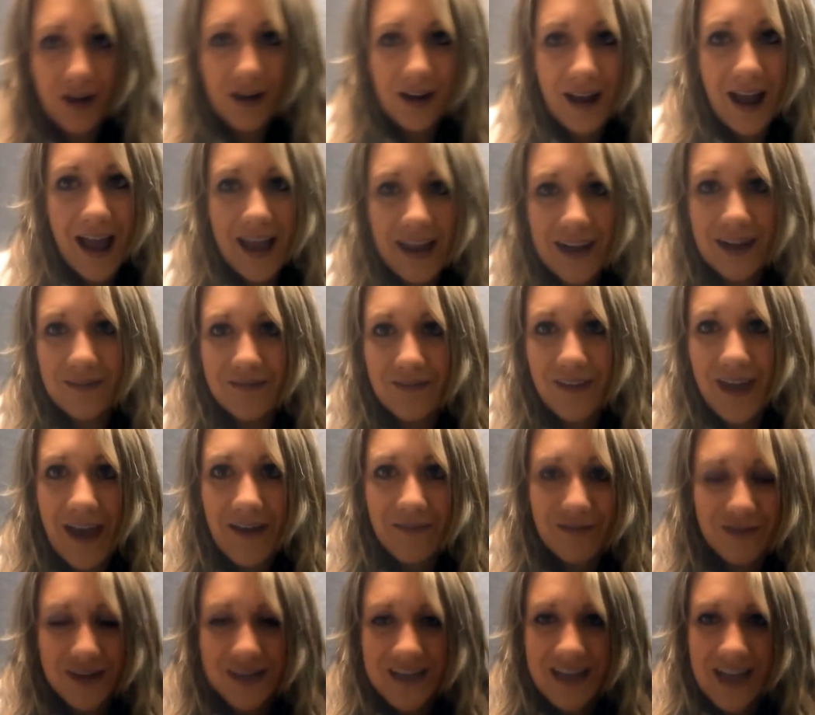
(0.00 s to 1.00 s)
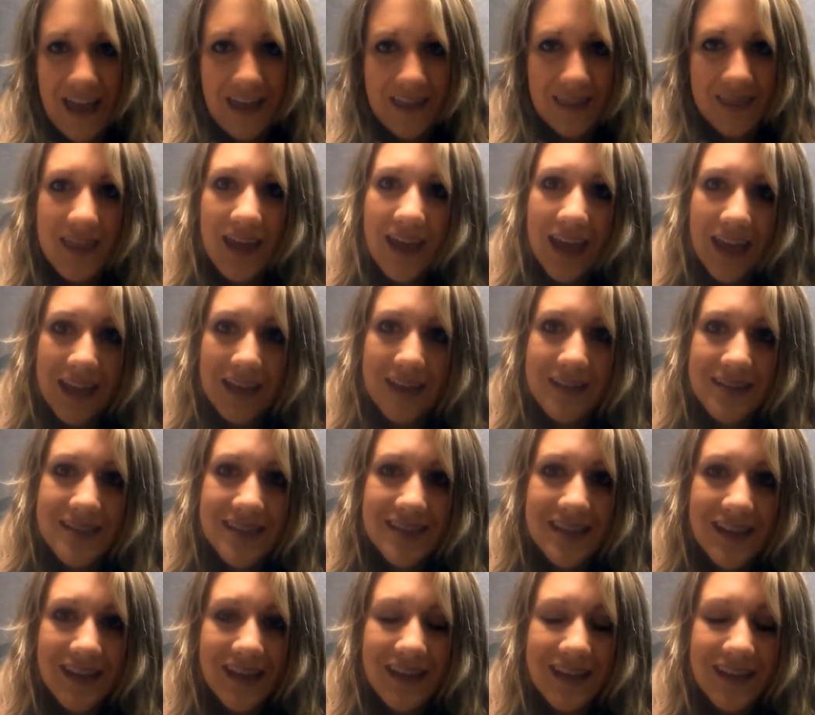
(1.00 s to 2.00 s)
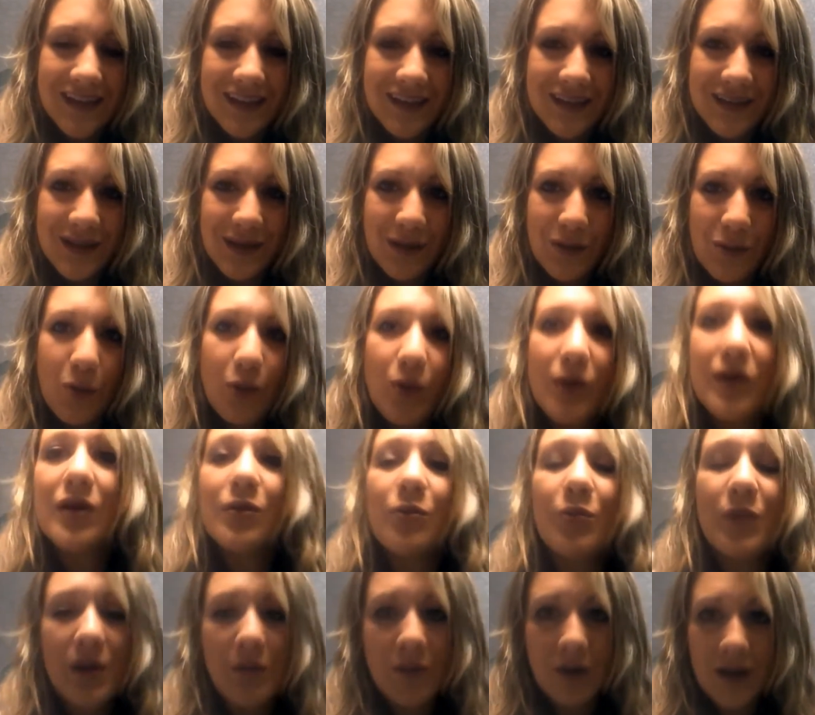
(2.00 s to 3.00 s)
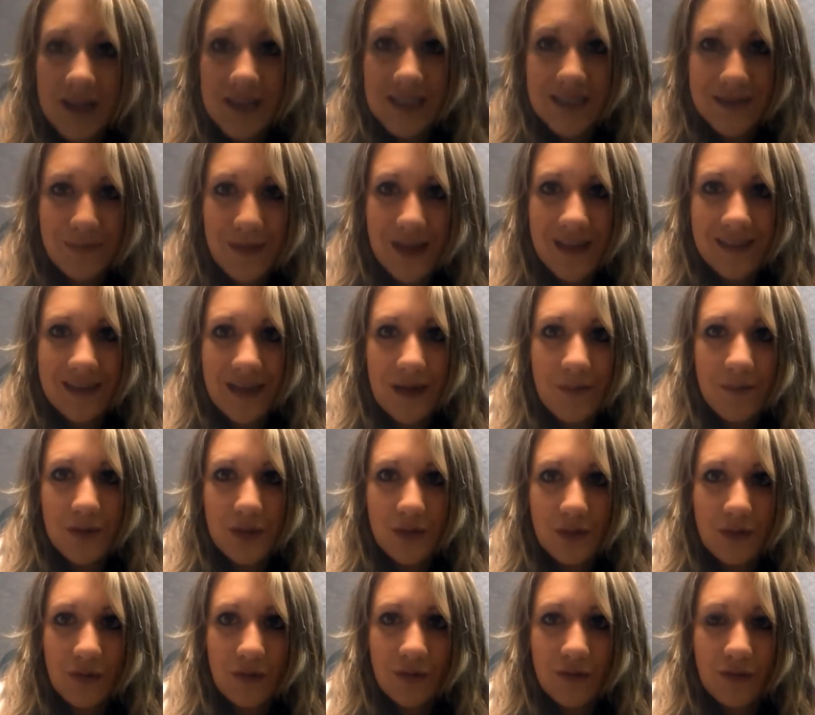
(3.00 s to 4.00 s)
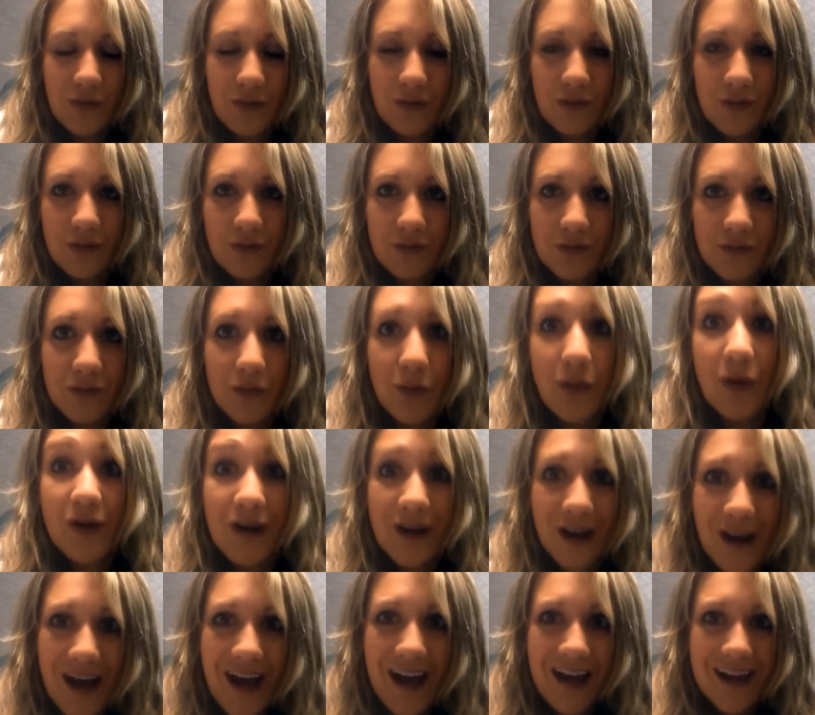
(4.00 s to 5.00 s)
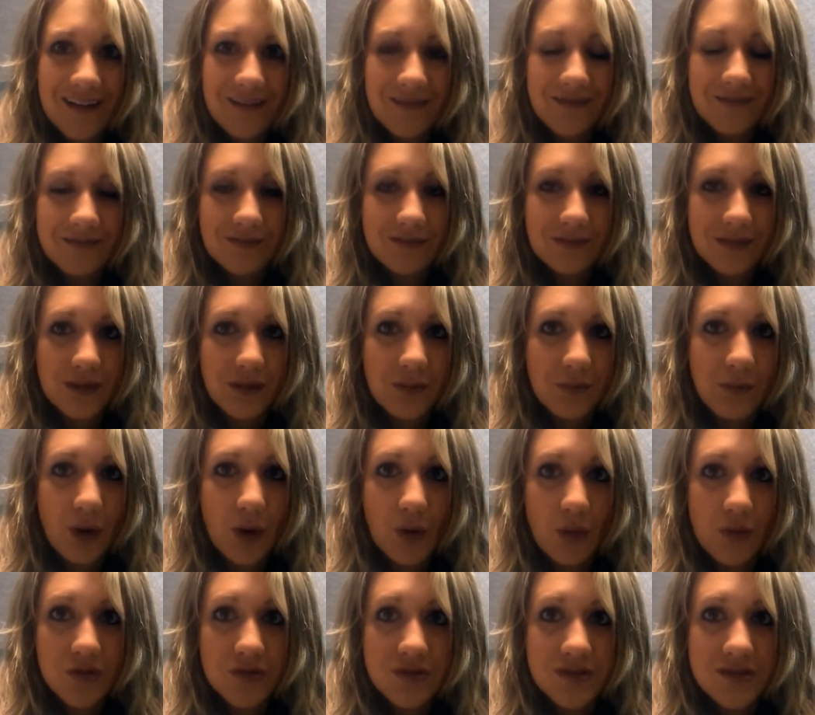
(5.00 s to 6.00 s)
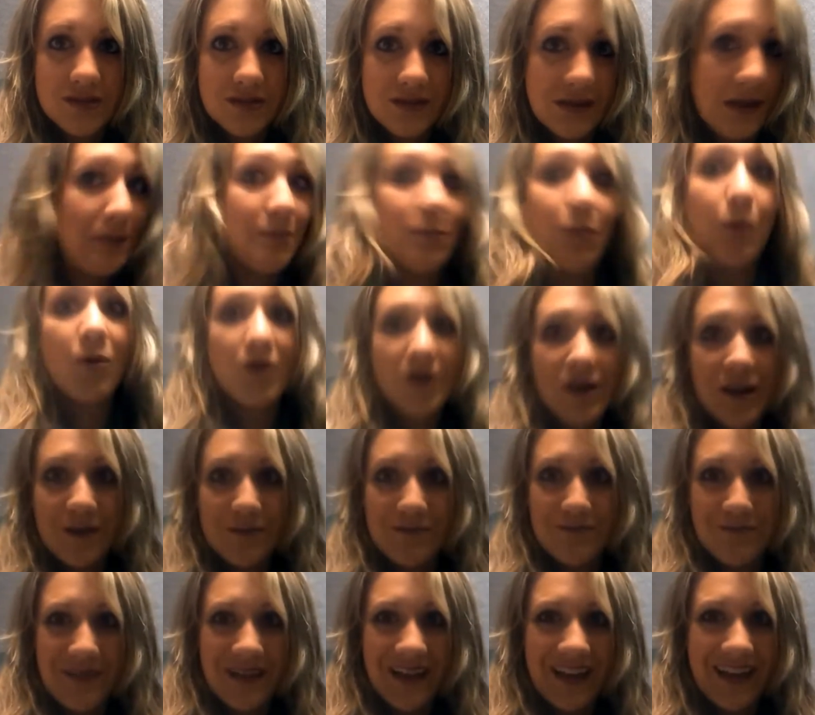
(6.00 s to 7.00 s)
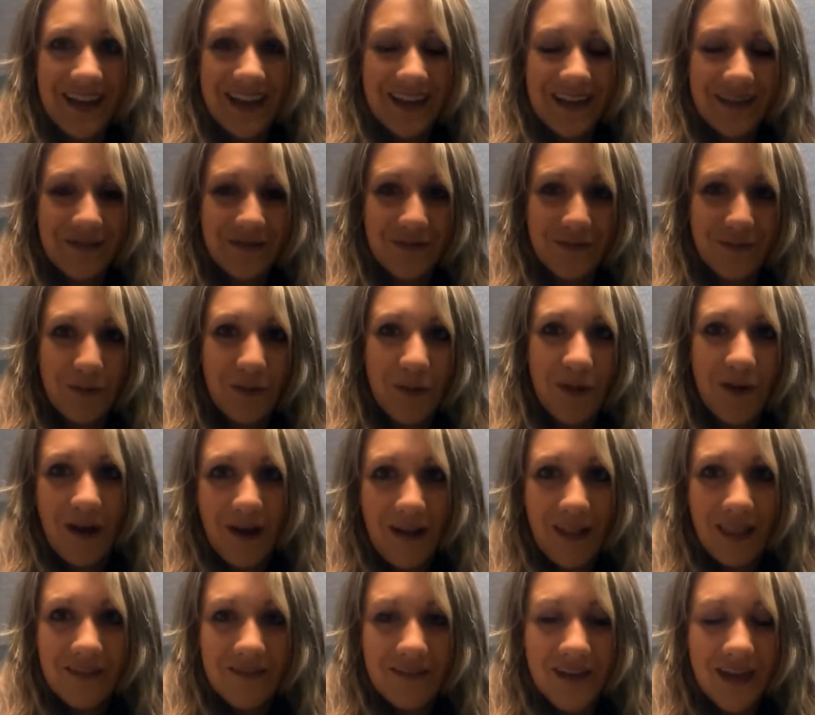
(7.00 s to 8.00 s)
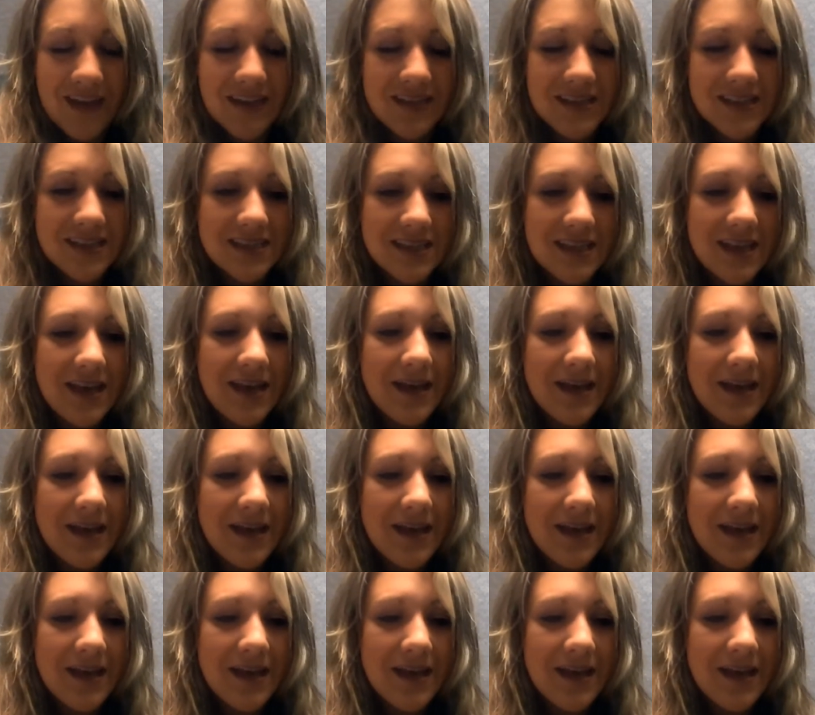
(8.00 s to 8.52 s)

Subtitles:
kind of everyday things, wouldn't we want to make that beautiful for God, the most important being for all of us?